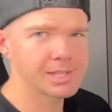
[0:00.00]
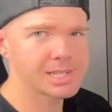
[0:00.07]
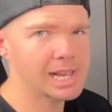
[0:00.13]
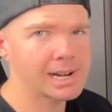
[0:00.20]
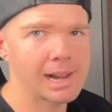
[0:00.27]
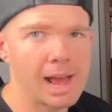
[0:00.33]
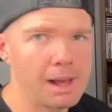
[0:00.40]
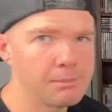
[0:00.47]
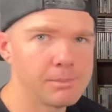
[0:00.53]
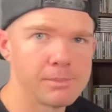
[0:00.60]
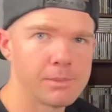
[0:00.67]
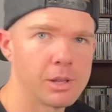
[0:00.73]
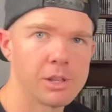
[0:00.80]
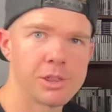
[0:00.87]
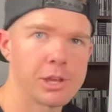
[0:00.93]
Set it up.
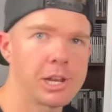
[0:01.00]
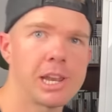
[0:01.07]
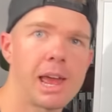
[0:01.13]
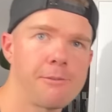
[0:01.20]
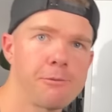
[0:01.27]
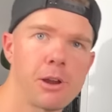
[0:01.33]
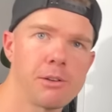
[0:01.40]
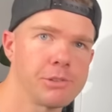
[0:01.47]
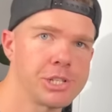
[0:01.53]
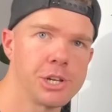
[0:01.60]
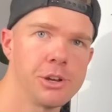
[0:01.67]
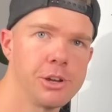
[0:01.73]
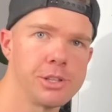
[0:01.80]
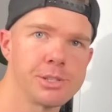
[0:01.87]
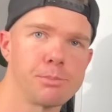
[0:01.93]
30-day free
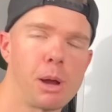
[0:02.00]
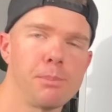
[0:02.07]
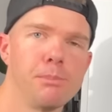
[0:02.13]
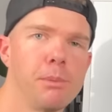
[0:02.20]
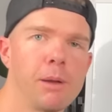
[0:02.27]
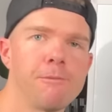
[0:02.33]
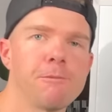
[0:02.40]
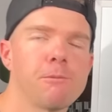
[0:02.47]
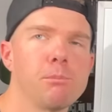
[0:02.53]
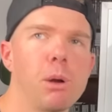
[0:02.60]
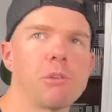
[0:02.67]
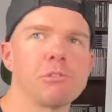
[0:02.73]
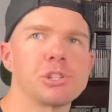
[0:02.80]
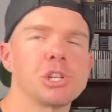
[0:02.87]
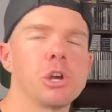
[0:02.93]
returns. My
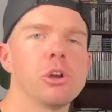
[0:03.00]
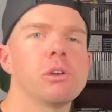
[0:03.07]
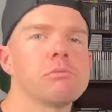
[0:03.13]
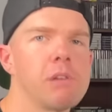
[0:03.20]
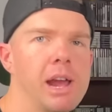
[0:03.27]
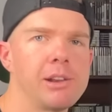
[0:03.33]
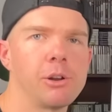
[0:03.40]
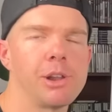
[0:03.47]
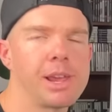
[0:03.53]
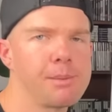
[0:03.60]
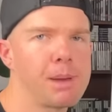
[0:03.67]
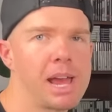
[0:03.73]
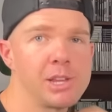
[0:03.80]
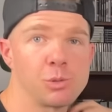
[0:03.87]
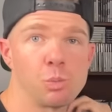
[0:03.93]
return rate on
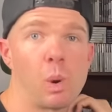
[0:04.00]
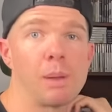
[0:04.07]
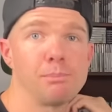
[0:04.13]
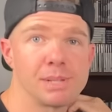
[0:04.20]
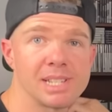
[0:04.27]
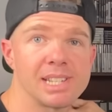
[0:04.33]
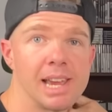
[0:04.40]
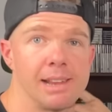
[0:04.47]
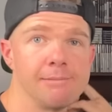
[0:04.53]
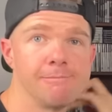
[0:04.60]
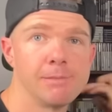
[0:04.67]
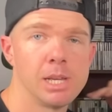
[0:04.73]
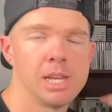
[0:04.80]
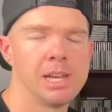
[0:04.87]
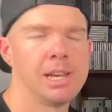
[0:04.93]
eBay is 1%.
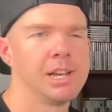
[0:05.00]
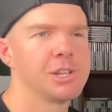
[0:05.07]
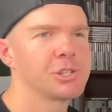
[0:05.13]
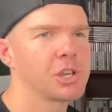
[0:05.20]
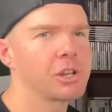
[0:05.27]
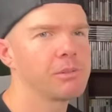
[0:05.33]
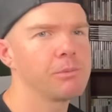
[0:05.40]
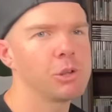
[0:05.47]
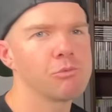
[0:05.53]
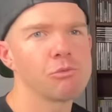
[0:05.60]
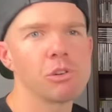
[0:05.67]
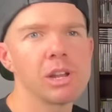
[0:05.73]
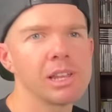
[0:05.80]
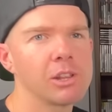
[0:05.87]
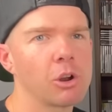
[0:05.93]
So you're
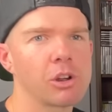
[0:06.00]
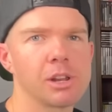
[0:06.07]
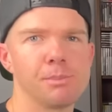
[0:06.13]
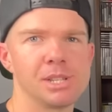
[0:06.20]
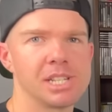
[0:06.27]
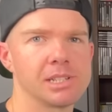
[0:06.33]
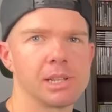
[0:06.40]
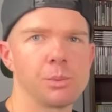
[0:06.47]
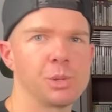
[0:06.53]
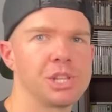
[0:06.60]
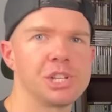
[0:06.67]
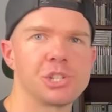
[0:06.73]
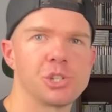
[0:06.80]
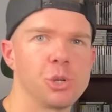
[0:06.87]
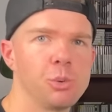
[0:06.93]
really not going to be dealing with
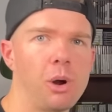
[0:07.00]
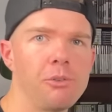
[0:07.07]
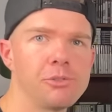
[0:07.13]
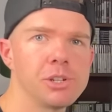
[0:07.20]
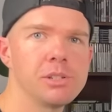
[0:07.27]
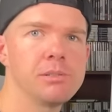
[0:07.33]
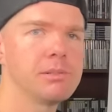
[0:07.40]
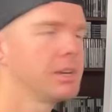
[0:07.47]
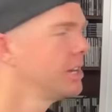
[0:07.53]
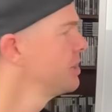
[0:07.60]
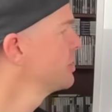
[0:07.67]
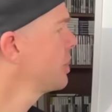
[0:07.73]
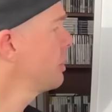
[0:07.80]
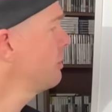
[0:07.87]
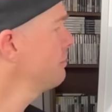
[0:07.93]
this too often.
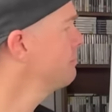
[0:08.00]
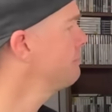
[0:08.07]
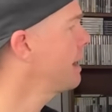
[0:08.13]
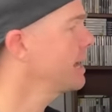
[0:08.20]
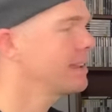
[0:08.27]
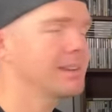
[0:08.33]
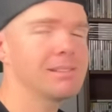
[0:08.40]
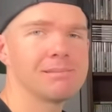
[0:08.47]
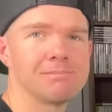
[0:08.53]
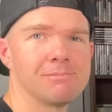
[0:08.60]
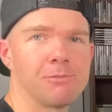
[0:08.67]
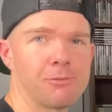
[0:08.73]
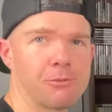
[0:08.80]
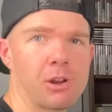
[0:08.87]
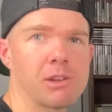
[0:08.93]
So make it
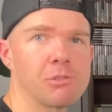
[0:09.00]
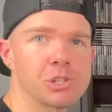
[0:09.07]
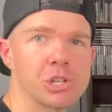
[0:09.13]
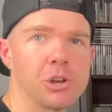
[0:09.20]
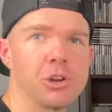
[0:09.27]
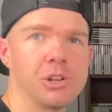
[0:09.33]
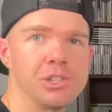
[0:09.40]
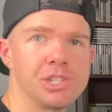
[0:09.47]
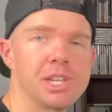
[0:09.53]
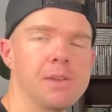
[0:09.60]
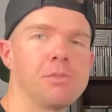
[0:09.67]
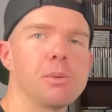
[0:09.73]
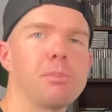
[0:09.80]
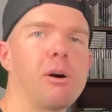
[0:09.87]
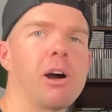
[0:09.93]
free returns.
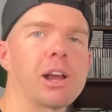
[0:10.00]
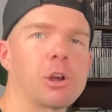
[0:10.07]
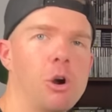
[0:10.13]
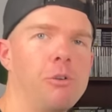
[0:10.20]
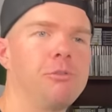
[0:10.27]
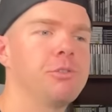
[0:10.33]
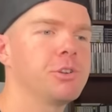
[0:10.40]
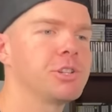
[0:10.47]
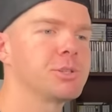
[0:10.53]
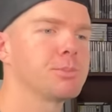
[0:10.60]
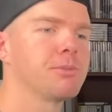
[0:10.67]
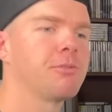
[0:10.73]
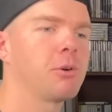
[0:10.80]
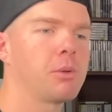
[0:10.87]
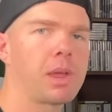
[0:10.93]
Give the buyer confidence
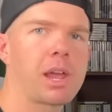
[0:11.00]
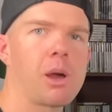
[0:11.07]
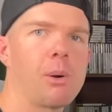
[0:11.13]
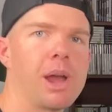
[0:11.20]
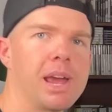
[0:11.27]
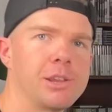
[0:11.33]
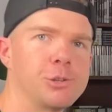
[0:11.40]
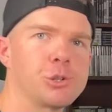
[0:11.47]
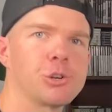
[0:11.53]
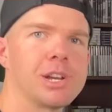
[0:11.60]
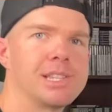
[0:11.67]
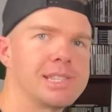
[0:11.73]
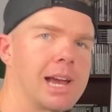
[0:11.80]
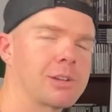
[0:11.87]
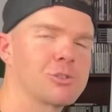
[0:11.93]
before they go ahead and
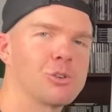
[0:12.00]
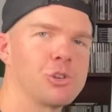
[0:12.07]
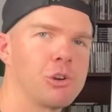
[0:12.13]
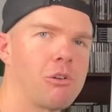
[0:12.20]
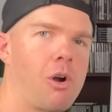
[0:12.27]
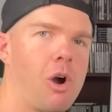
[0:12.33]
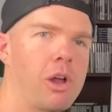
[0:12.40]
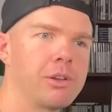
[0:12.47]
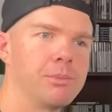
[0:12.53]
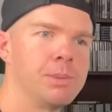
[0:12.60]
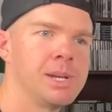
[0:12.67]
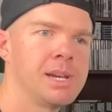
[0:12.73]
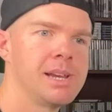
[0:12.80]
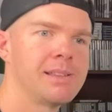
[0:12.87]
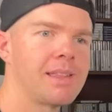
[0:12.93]
transact on your
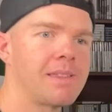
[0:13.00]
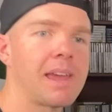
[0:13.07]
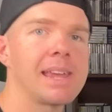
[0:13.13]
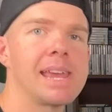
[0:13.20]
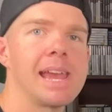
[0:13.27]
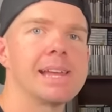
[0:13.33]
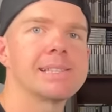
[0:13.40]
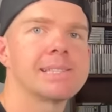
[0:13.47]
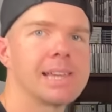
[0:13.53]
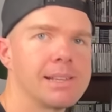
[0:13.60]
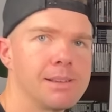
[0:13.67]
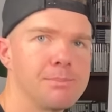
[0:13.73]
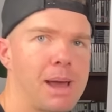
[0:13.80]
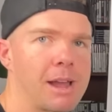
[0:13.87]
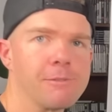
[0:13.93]
item that they can
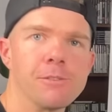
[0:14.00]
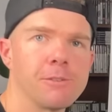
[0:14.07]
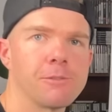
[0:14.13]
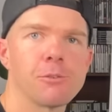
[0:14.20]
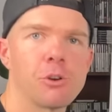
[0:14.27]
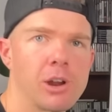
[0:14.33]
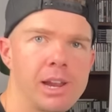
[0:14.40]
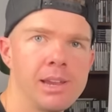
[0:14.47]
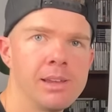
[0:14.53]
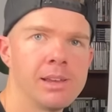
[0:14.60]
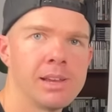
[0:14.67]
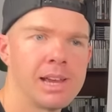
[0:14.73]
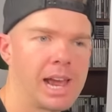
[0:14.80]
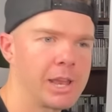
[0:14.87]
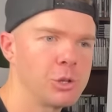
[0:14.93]
send it back for free
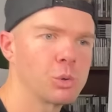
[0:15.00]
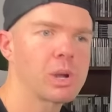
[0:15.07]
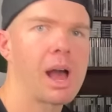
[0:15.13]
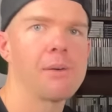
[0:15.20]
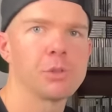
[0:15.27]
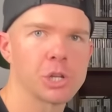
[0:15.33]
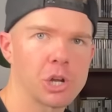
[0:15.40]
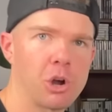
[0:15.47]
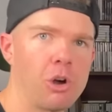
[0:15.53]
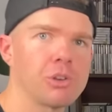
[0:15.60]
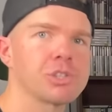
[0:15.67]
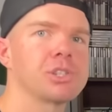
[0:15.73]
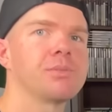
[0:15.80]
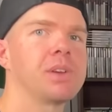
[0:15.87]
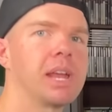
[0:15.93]
and you'll cover the
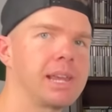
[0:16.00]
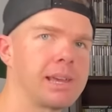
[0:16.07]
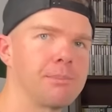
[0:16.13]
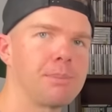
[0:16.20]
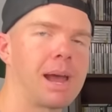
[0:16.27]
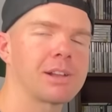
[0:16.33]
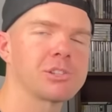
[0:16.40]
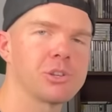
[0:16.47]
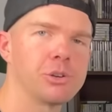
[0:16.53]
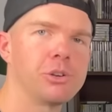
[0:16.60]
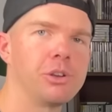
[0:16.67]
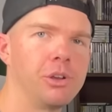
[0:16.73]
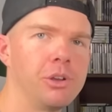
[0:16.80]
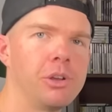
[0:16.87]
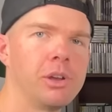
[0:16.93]
cost of getting it back to
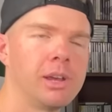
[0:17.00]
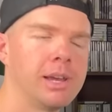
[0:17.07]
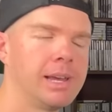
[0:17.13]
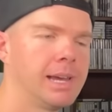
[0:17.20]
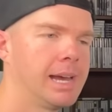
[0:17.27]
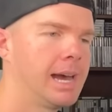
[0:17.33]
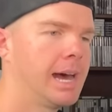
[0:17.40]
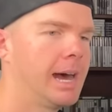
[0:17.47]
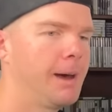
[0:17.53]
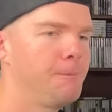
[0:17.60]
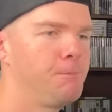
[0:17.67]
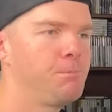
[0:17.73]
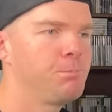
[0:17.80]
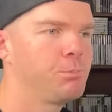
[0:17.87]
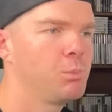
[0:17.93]
you
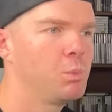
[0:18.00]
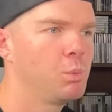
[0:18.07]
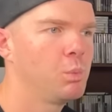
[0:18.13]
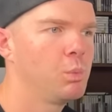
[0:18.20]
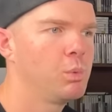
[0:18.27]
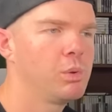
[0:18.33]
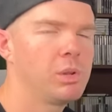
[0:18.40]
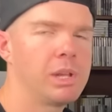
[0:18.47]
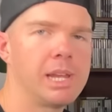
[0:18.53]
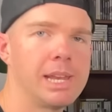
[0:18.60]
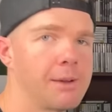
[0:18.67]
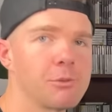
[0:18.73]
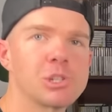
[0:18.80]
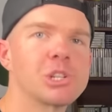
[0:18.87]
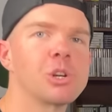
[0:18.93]

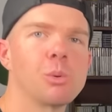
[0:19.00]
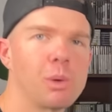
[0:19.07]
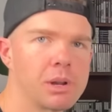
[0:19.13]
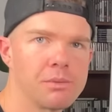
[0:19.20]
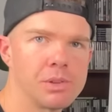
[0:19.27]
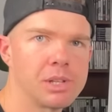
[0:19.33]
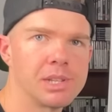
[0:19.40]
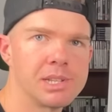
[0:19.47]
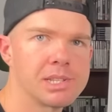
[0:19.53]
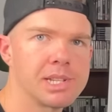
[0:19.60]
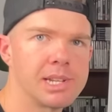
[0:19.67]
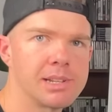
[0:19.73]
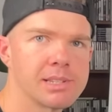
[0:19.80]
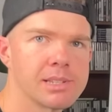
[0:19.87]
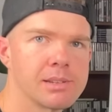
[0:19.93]
in every single one of your
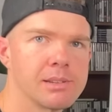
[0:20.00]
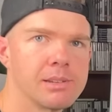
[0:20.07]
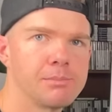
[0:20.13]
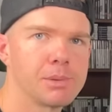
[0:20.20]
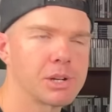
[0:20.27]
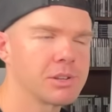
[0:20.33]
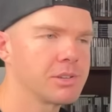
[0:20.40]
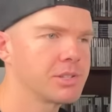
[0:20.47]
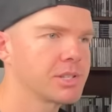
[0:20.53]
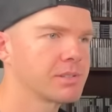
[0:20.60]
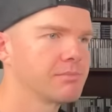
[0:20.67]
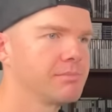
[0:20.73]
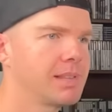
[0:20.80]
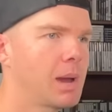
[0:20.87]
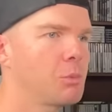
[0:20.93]
listings,
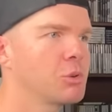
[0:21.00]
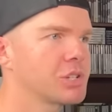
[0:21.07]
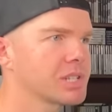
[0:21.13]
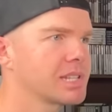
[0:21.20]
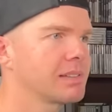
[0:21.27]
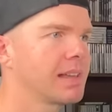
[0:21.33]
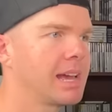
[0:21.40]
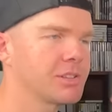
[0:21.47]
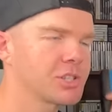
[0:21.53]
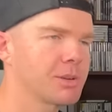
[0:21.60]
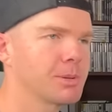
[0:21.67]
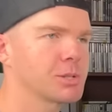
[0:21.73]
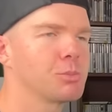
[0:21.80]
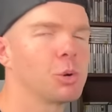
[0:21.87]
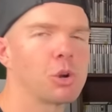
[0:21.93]
because that will just allow
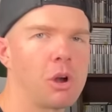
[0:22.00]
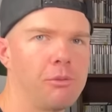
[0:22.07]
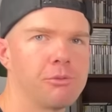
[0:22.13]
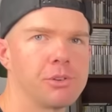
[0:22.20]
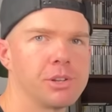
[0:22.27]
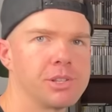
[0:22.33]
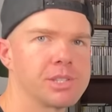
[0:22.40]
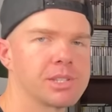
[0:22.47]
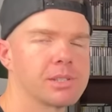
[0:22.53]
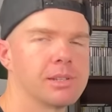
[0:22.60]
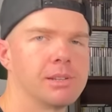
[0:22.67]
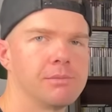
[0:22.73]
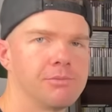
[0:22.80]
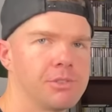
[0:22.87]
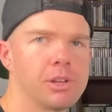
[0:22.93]
so much more confidence
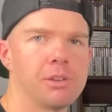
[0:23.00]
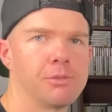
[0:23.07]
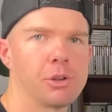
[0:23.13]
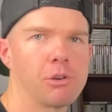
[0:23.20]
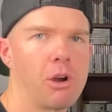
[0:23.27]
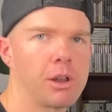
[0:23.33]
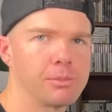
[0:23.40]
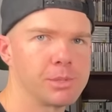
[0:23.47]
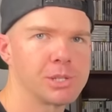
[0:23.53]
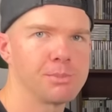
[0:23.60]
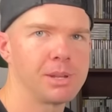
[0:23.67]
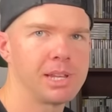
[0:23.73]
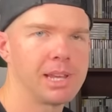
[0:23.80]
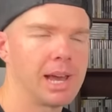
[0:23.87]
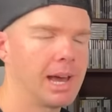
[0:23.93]
for your item to
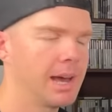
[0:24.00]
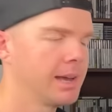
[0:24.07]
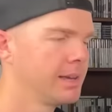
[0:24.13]
be